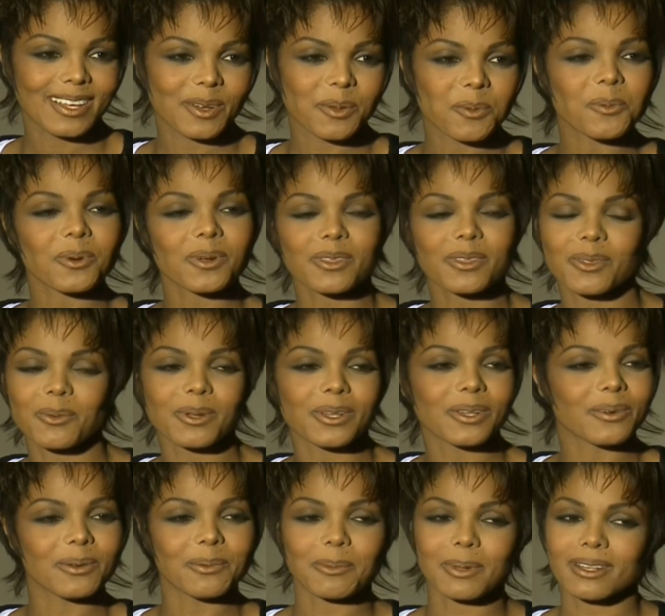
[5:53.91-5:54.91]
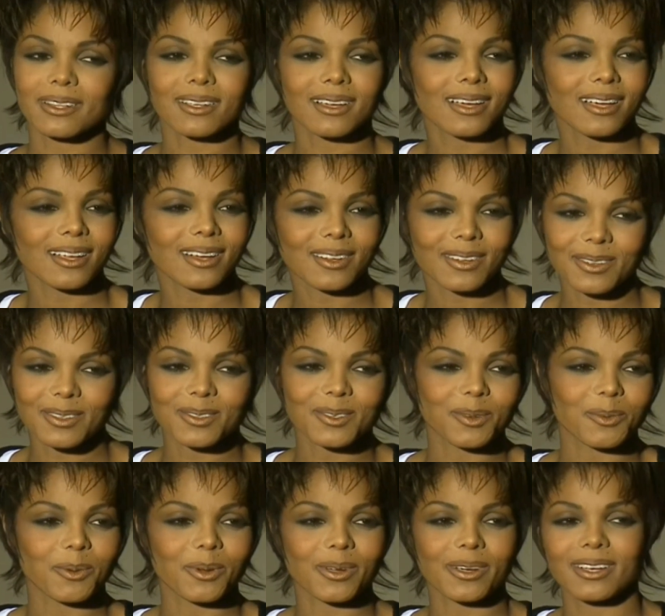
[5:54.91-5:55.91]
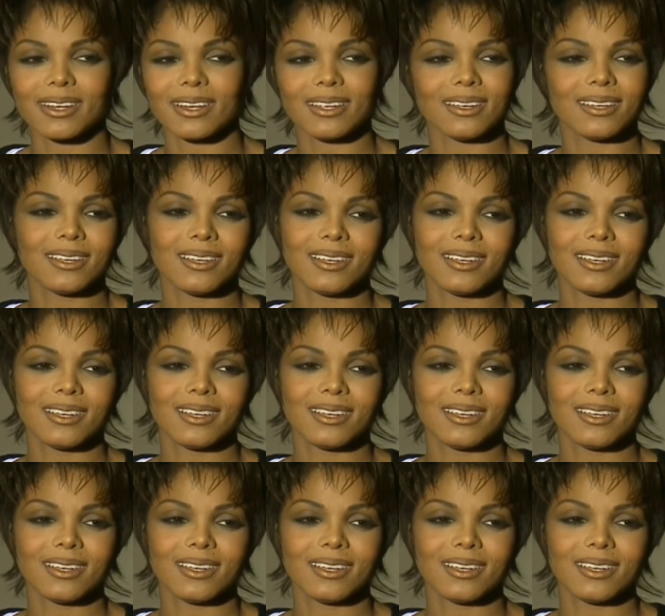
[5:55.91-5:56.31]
and work the window at McDonald's or work in